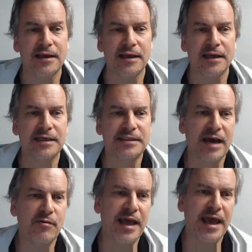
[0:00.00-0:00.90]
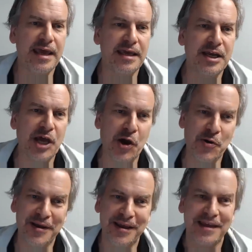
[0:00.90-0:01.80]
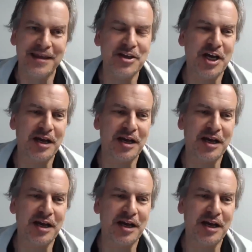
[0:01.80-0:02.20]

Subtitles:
Because I would hate, you talk